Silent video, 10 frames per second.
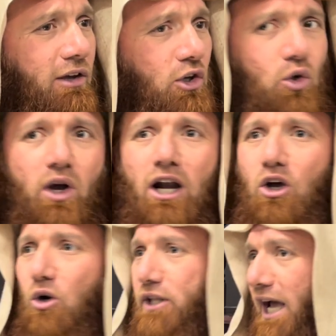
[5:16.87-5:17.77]
You can
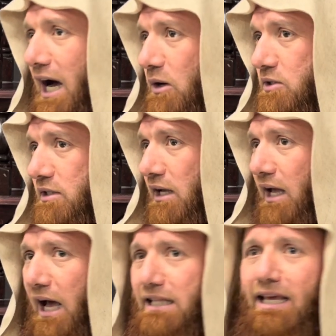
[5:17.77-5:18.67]
go to their house
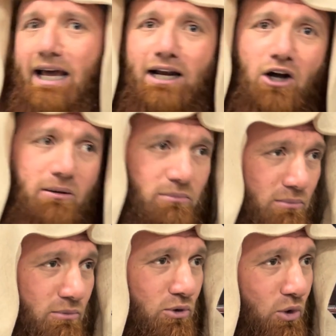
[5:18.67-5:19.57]
and they can come
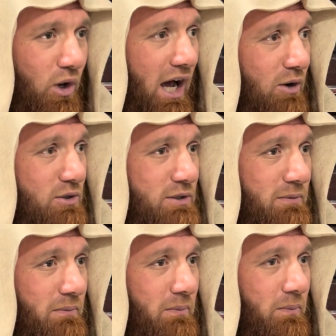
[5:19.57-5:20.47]
to your house.
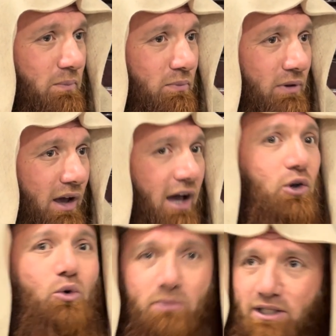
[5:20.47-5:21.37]

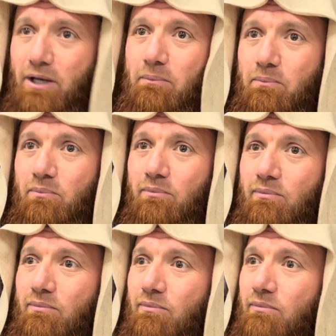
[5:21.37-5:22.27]
You meet him,
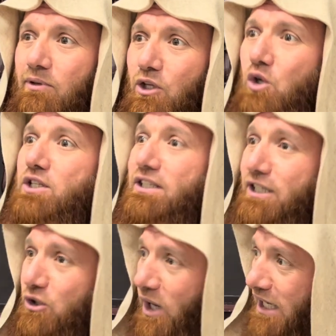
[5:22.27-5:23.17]
you
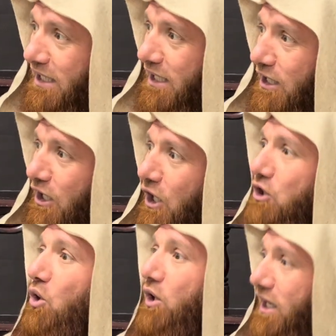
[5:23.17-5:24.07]
sitting together,
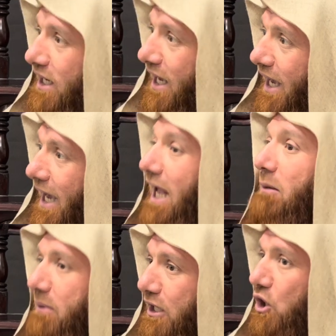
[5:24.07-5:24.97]
talking,
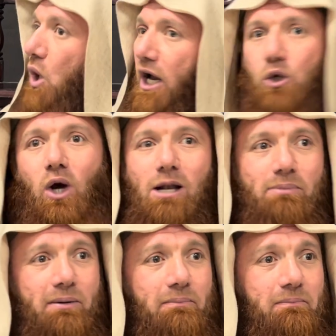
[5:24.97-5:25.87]
helping you, and you help
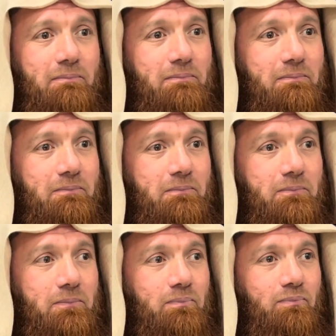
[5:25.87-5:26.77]
him.
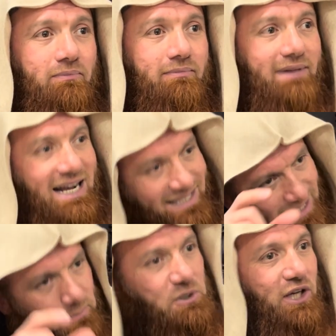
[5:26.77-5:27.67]
That's
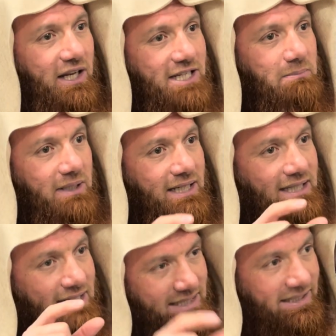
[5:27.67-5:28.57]
special. Is meaning
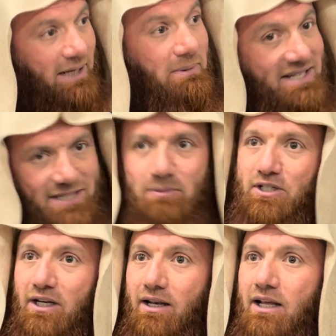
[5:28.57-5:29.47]
this neighbor is
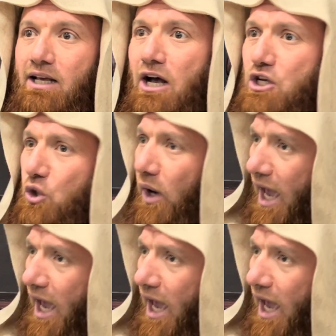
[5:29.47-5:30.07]
special. So